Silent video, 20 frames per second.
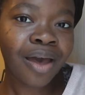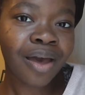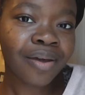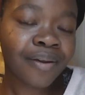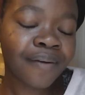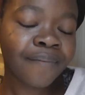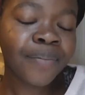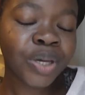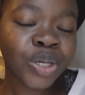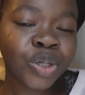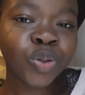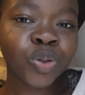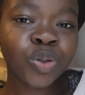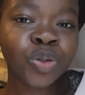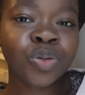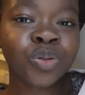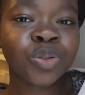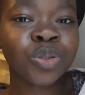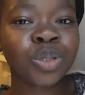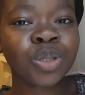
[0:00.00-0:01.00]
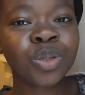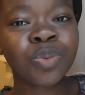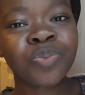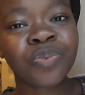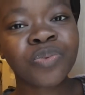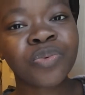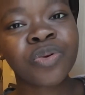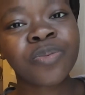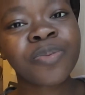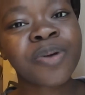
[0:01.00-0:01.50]
I've been on
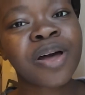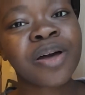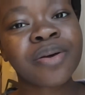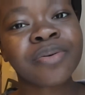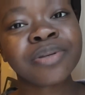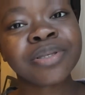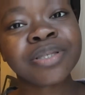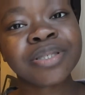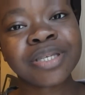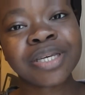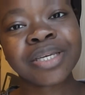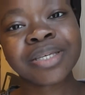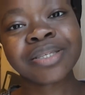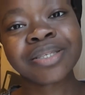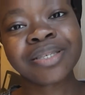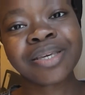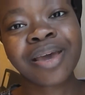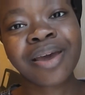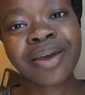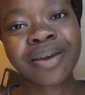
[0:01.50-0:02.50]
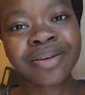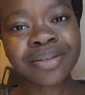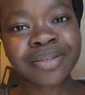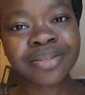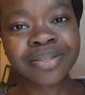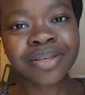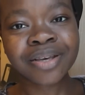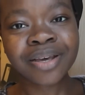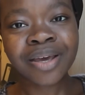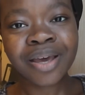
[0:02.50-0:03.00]
YouTube for about 6
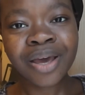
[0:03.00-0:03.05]
years,